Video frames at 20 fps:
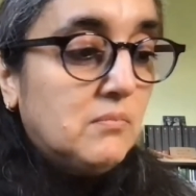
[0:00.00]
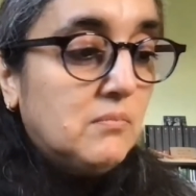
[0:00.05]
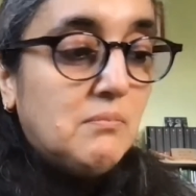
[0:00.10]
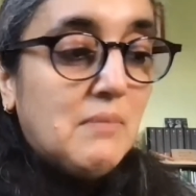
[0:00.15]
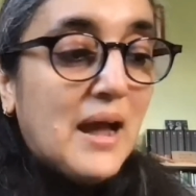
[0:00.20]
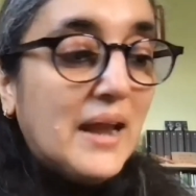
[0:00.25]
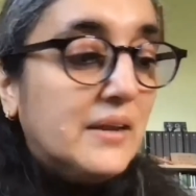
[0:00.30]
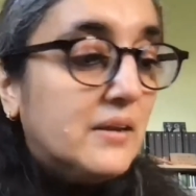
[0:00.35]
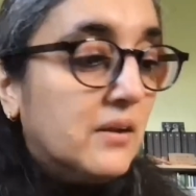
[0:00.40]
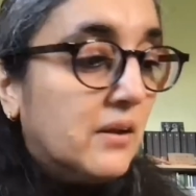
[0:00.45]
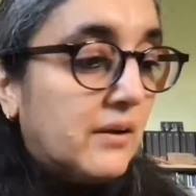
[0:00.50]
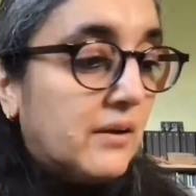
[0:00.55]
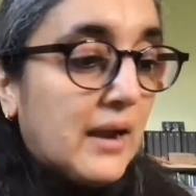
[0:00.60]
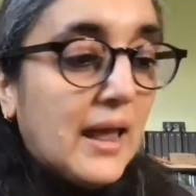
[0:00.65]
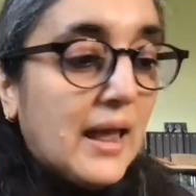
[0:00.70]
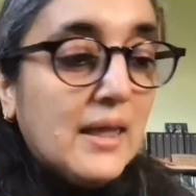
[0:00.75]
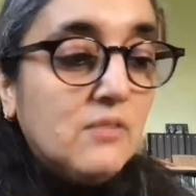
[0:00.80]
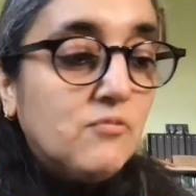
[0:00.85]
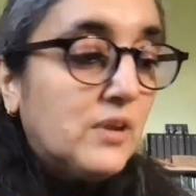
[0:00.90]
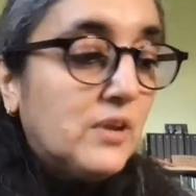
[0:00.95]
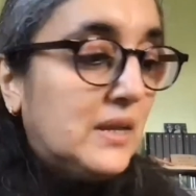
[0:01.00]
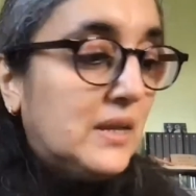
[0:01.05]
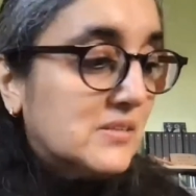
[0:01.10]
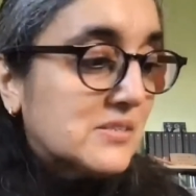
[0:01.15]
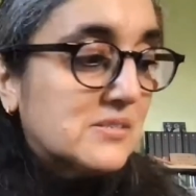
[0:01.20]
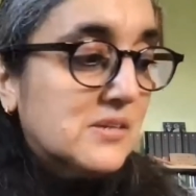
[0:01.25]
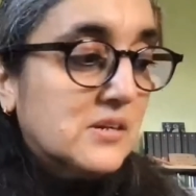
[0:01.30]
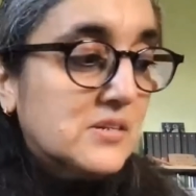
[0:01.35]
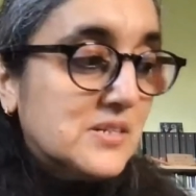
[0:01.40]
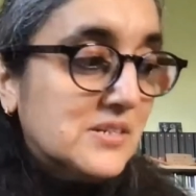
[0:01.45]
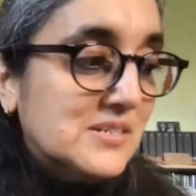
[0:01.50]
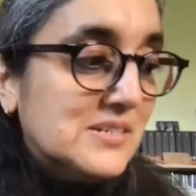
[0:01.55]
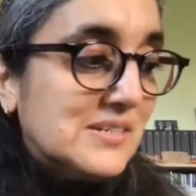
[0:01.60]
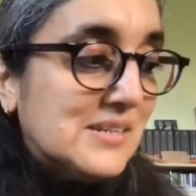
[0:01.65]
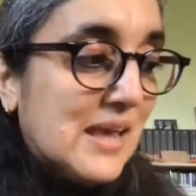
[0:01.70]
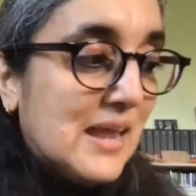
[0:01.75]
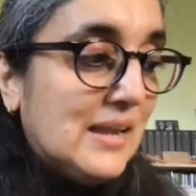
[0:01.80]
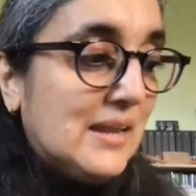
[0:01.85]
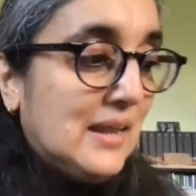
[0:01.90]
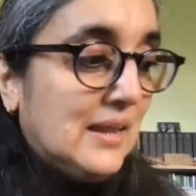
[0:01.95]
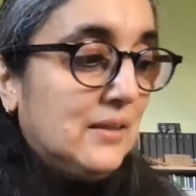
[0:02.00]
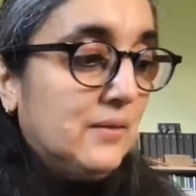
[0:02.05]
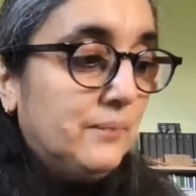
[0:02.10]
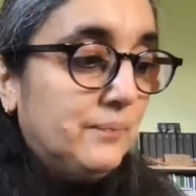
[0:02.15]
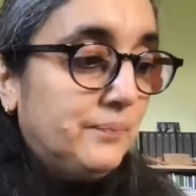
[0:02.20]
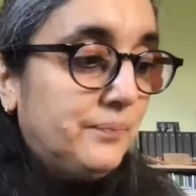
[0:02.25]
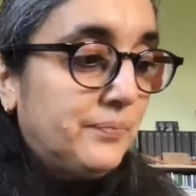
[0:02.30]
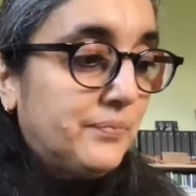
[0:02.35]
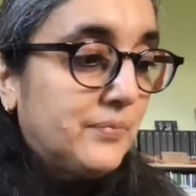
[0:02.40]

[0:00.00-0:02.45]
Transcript: might arrive in a certain telling.